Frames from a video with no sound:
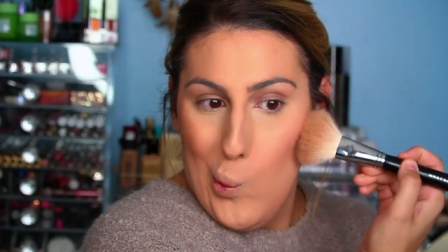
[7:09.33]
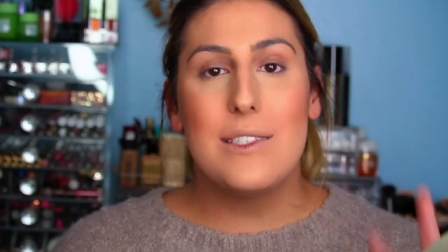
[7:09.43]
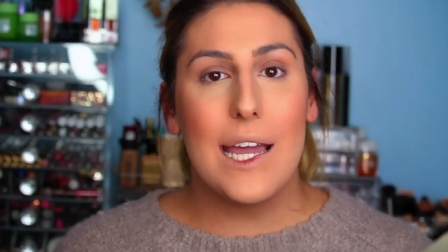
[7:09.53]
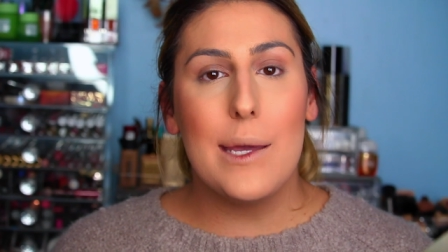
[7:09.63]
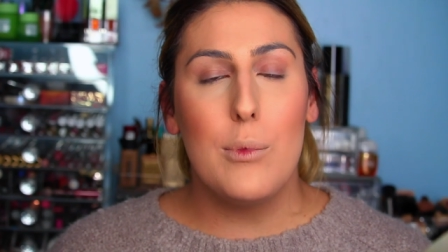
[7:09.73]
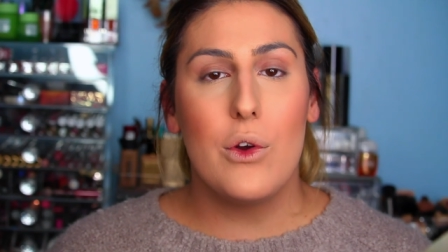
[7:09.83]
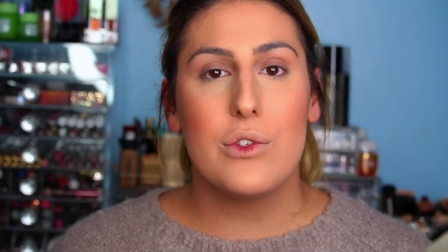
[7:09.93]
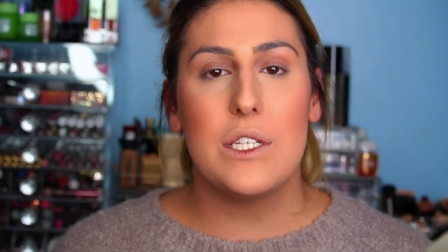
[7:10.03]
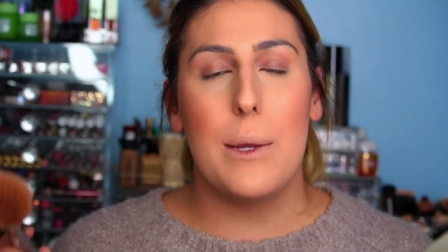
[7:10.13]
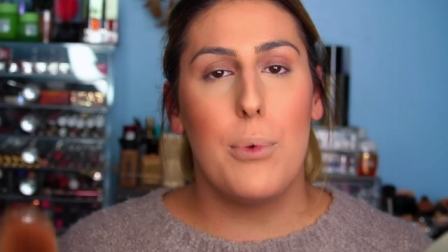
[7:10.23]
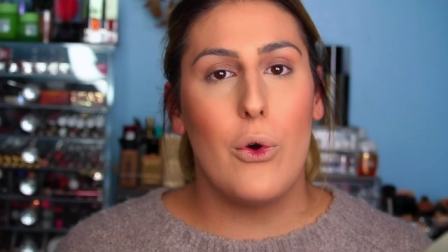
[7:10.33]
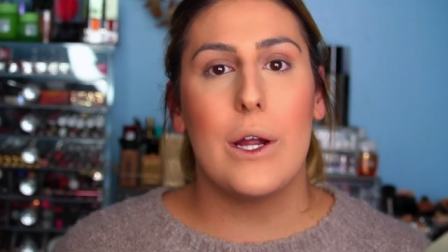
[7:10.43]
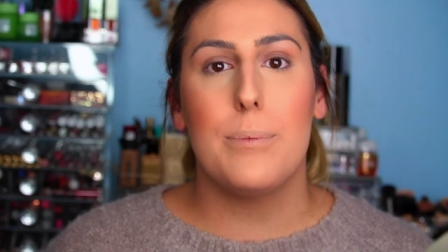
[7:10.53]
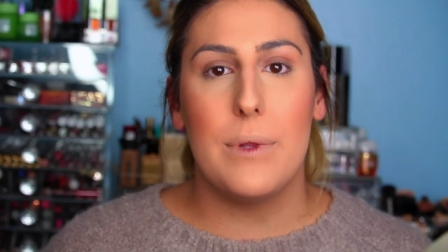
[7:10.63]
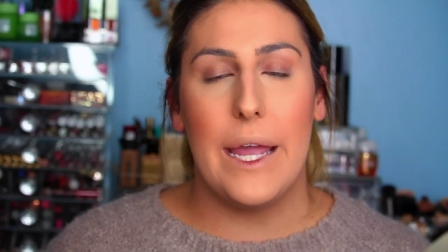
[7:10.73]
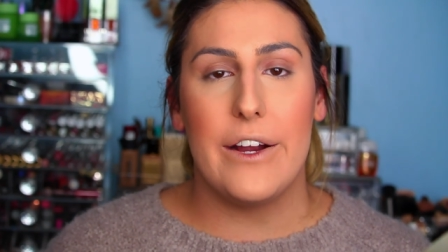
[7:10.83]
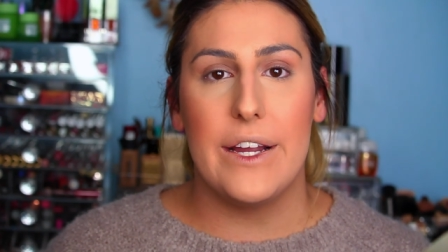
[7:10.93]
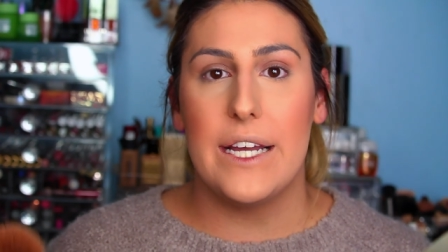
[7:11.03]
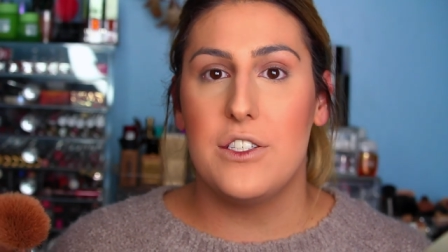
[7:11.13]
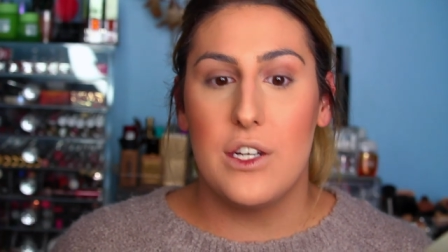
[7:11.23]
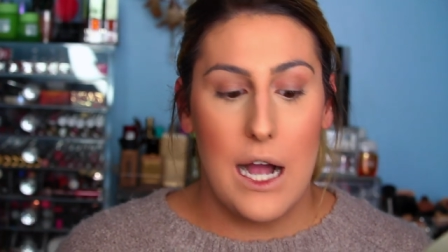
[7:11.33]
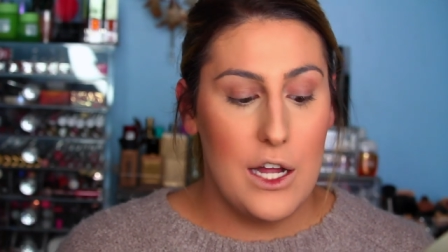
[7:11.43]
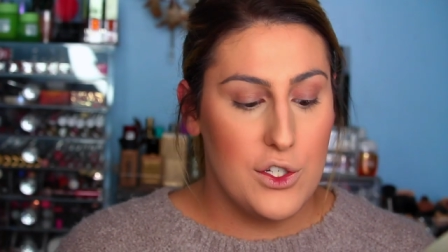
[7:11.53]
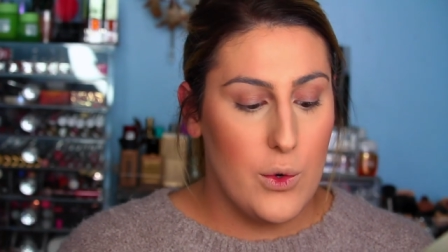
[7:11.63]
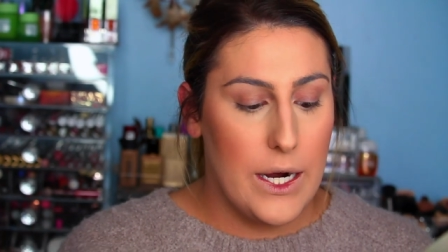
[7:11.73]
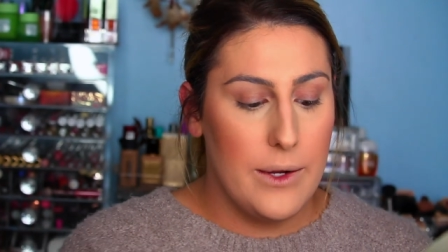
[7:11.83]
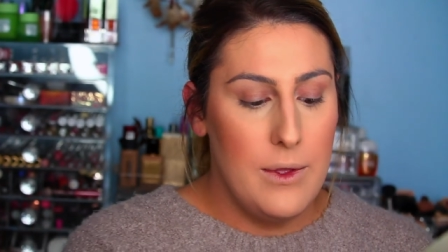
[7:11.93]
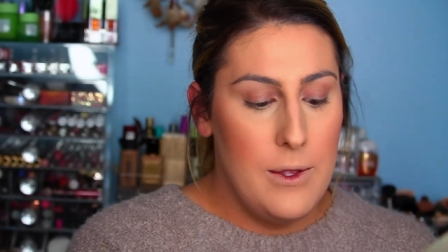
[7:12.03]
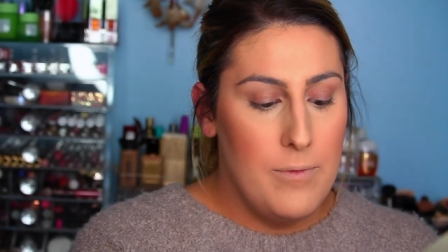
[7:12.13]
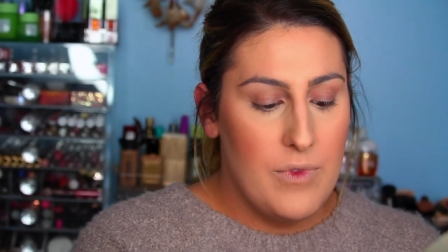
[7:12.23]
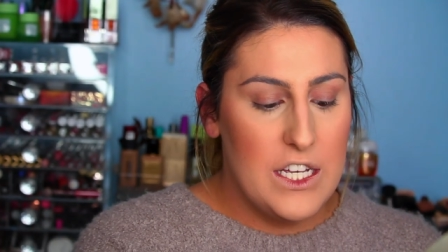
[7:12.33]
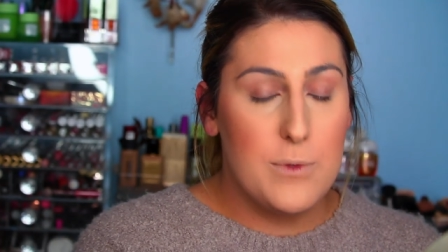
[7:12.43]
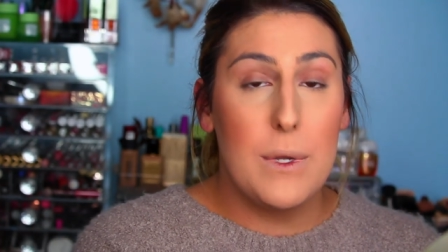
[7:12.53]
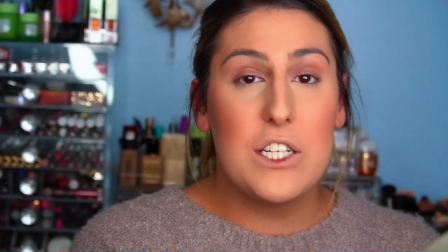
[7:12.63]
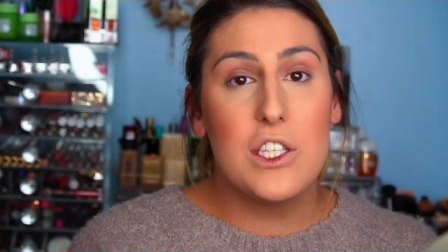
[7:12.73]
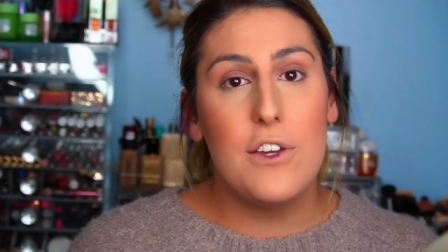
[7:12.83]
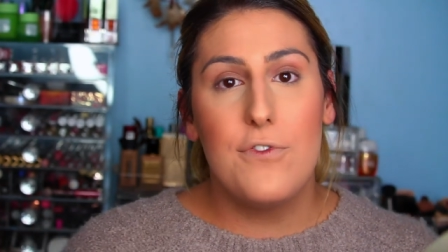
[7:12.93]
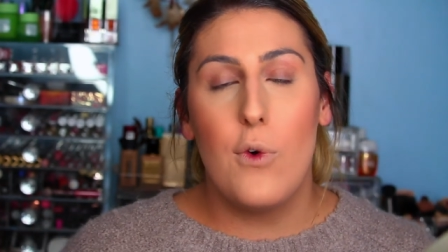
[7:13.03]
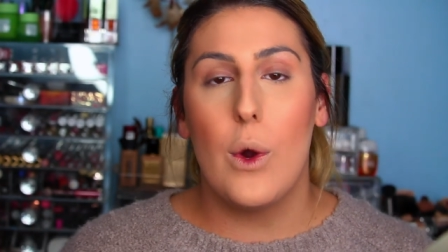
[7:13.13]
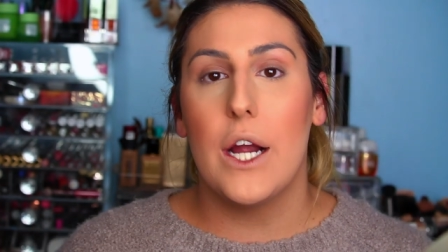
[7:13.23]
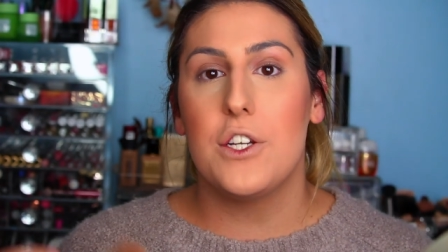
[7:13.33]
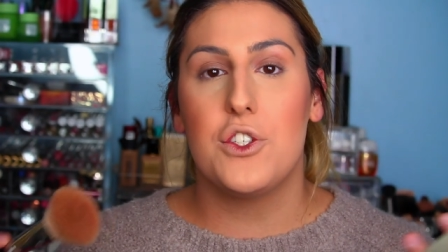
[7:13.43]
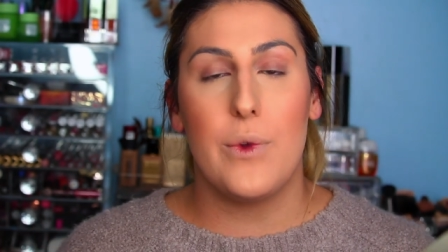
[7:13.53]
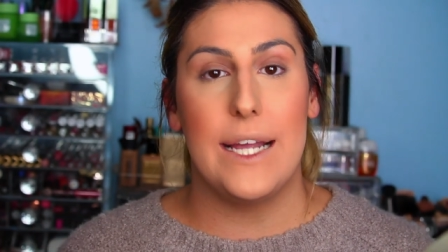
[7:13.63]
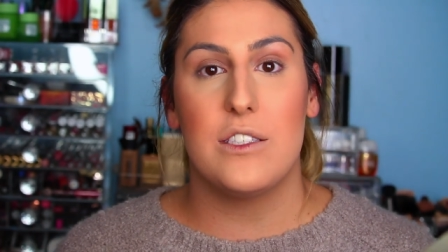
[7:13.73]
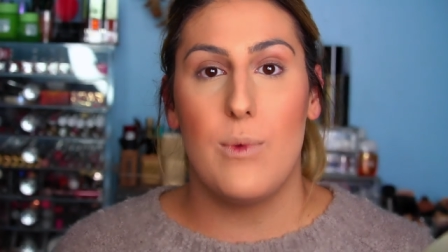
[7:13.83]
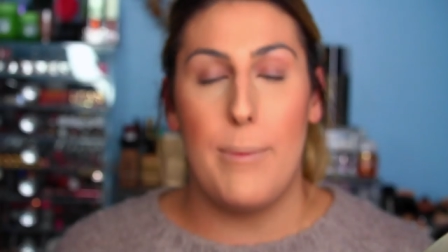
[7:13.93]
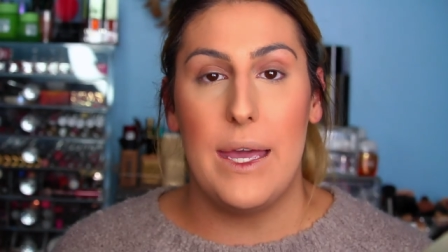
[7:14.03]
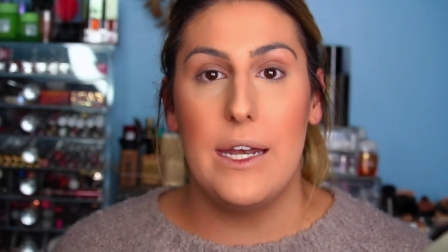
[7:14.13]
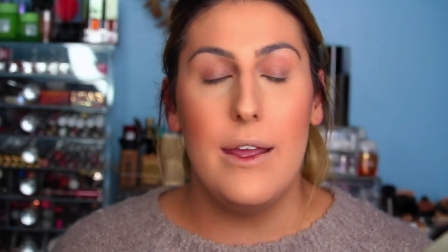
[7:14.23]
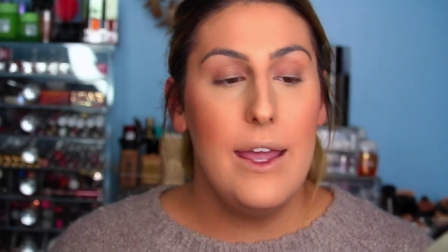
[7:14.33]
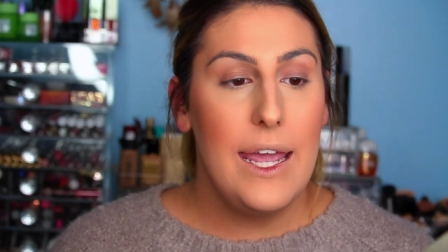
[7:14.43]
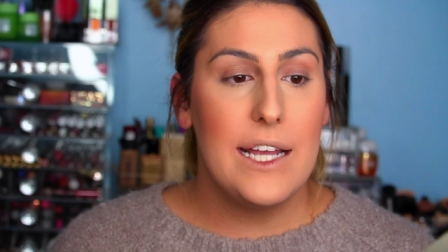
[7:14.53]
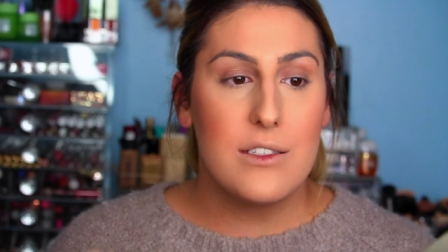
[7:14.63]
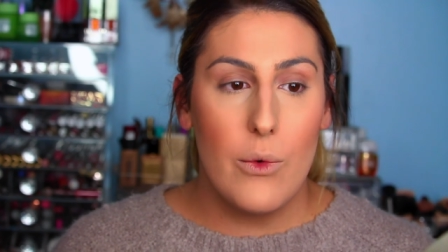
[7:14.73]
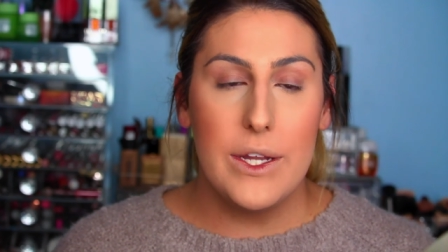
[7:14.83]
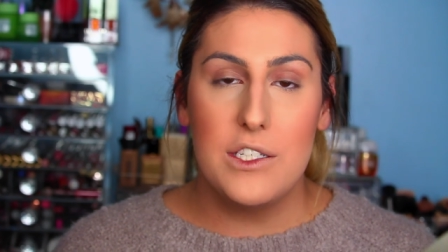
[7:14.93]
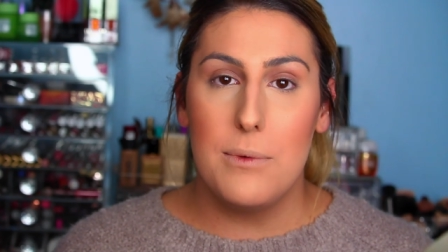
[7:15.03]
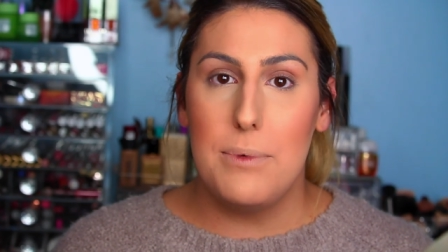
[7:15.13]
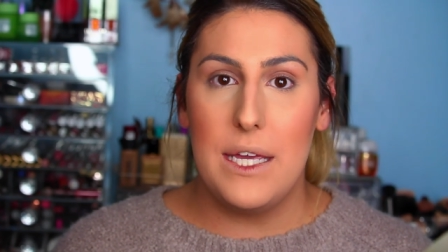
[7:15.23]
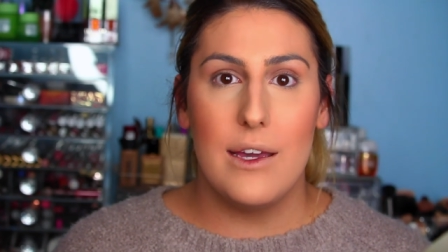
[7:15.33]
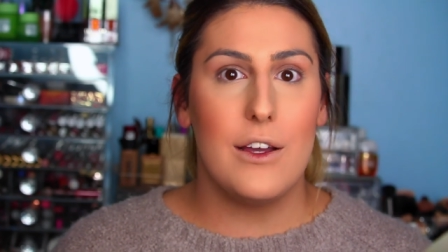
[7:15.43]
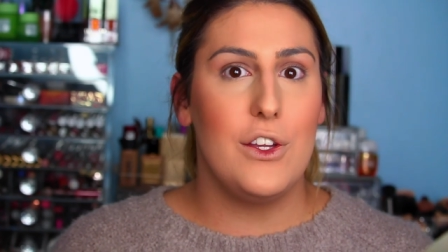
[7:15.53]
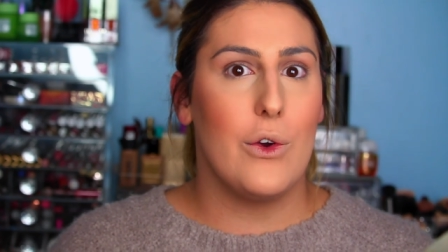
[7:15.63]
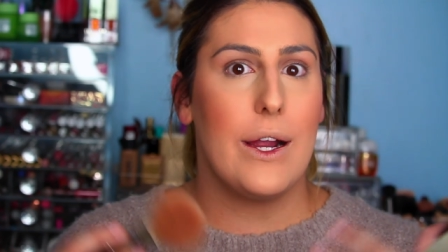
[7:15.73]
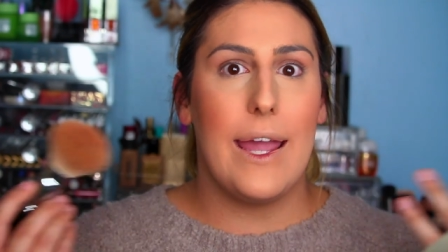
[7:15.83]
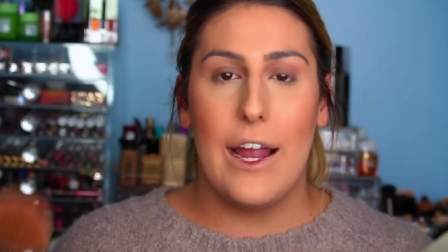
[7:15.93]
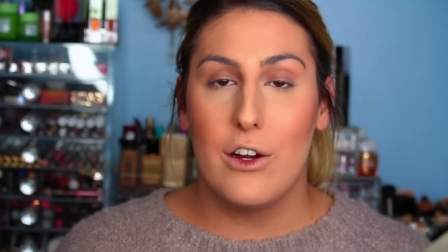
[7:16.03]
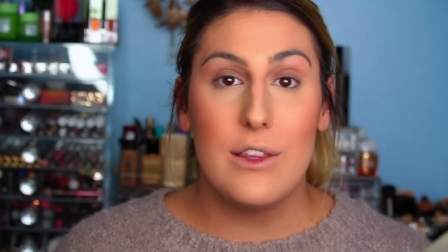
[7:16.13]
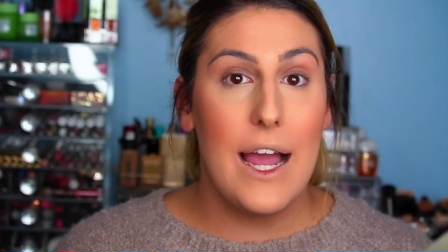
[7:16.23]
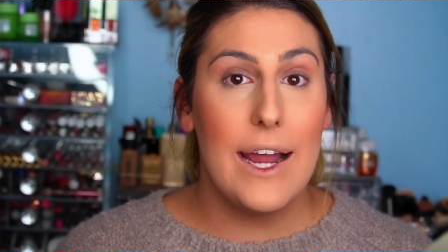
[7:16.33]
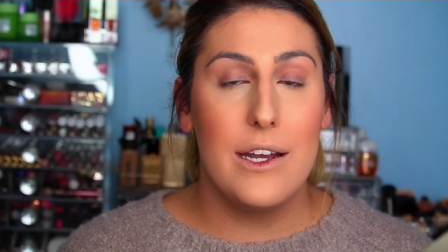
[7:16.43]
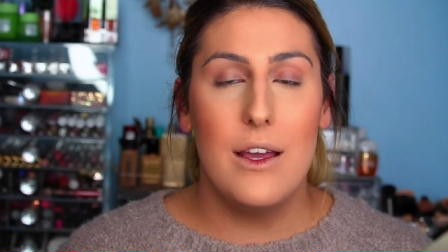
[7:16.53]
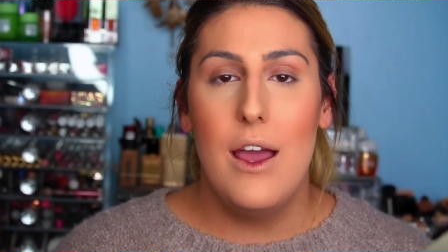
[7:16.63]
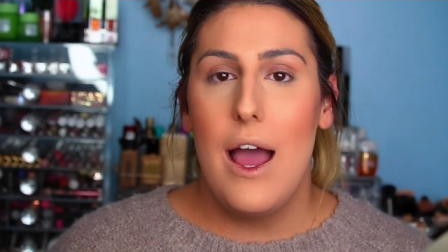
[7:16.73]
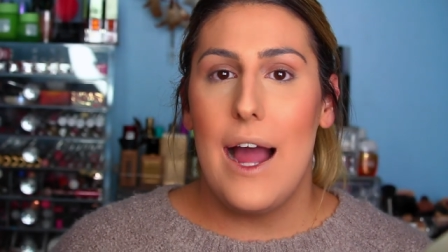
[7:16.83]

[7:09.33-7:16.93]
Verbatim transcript: The second most important area to contour, especially for trans women, is going to be your hairline.